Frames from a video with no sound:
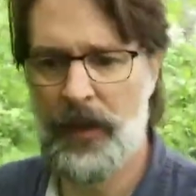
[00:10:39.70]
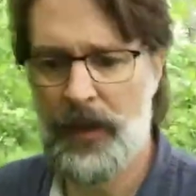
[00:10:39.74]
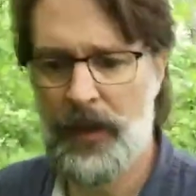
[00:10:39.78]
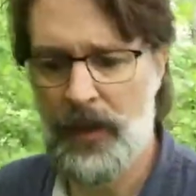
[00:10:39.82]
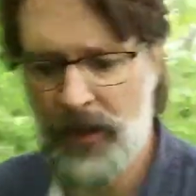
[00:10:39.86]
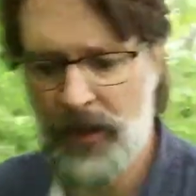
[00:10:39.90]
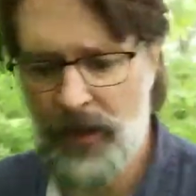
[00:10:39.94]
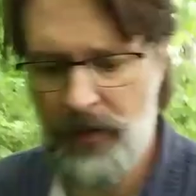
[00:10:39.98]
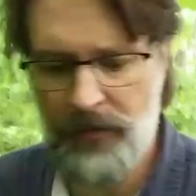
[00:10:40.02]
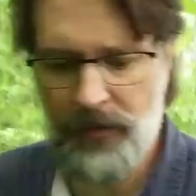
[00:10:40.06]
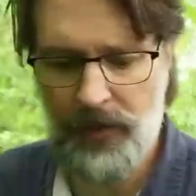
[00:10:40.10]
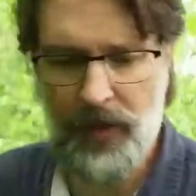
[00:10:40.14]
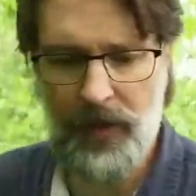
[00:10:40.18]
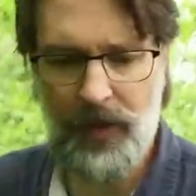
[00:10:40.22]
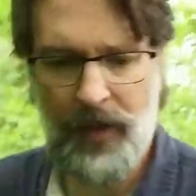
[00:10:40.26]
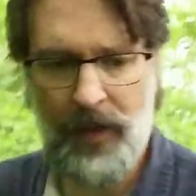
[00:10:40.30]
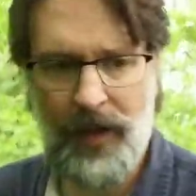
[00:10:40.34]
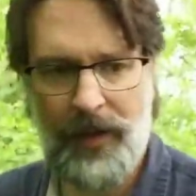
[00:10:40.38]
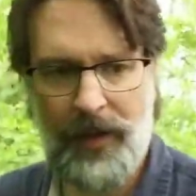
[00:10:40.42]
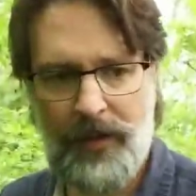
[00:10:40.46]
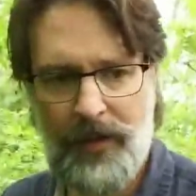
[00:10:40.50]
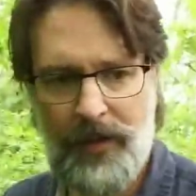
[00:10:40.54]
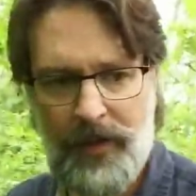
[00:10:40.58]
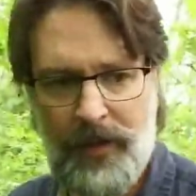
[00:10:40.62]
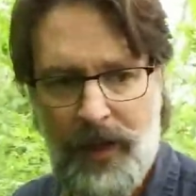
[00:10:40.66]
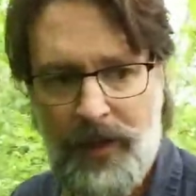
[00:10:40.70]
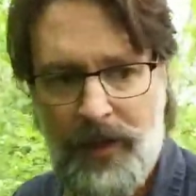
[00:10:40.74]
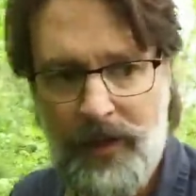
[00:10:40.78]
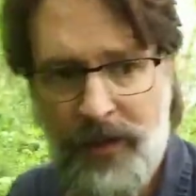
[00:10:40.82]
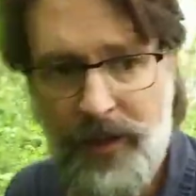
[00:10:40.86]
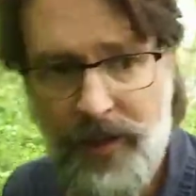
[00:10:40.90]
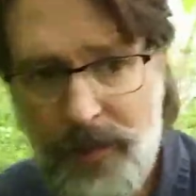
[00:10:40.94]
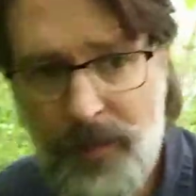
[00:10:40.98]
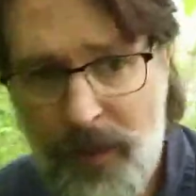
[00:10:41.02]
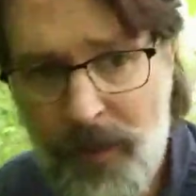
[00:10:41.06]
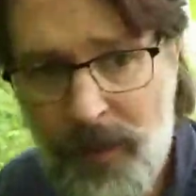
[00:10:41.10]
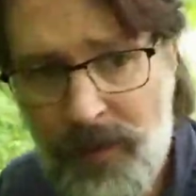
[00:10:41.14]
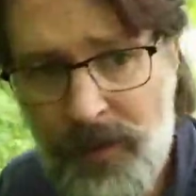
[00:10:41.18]
But I've had to take
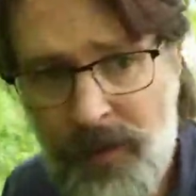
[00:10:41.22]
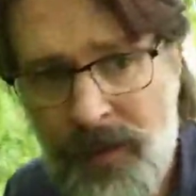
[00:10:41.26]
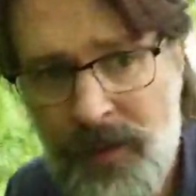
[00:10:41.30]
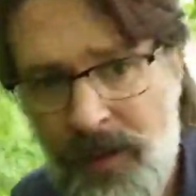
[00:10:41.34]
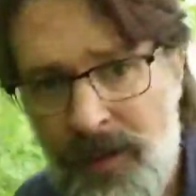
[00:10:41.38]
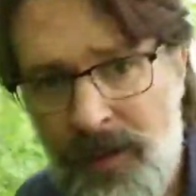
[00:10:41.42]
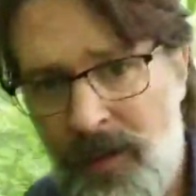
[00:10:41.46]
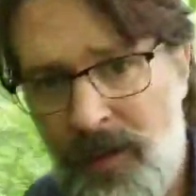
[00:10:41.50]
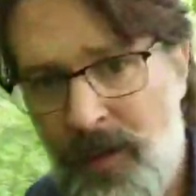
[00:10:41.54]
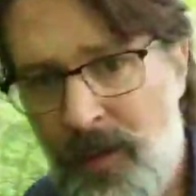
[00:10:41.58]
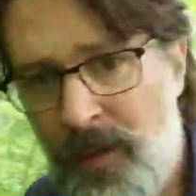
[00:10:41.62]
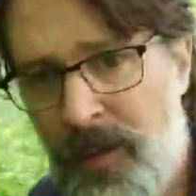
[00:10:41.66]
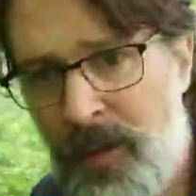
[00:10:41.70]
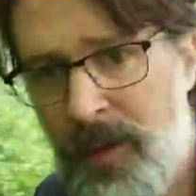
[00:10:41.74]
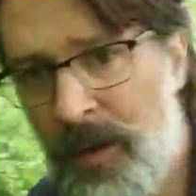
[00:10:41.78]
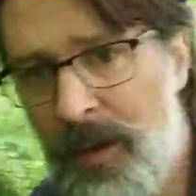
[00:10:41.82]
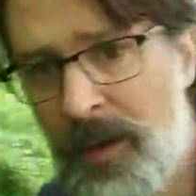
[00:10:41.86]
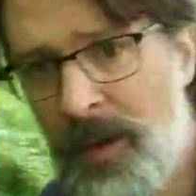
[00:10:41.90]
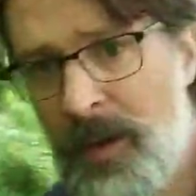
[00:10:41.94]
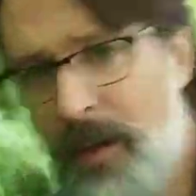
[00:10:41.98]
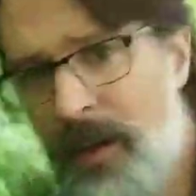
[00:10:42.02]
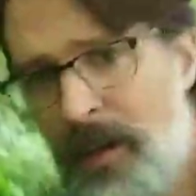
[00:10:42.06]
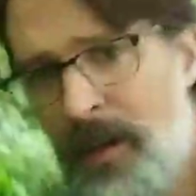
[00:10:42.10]
a small detour